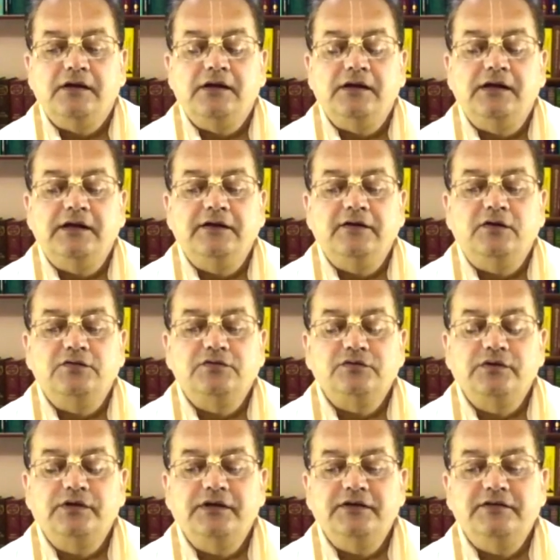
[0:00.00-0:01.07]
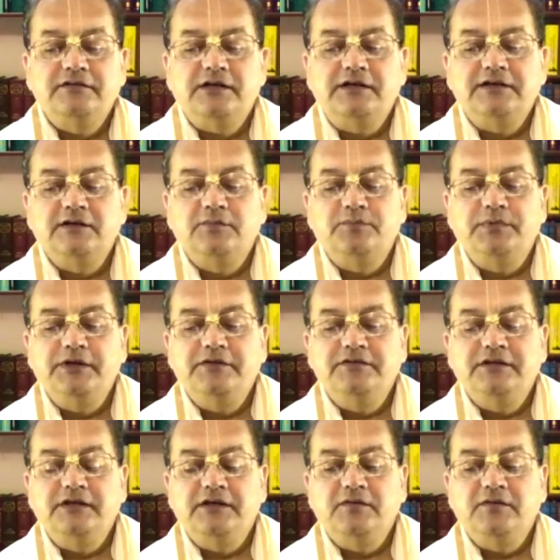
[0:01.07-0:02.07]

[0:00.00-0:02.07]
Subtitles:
And also he started preaching